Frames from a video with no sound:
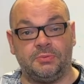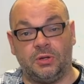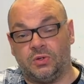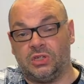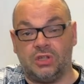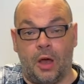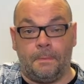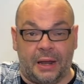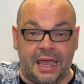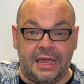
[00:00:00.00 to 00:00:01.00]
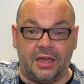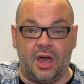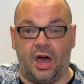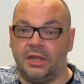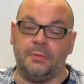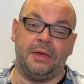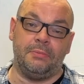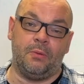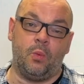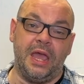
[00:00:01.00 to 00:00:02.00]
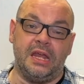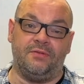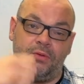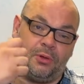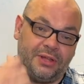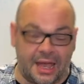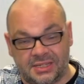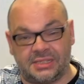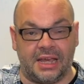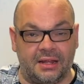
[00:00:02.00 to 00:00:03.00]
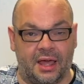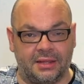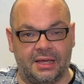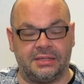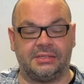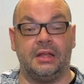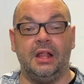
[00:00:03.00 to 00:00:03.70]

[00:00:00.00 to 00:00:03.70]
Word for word: Because it's not a playing card. It'd be a bit weird if you pulled out a stick like this."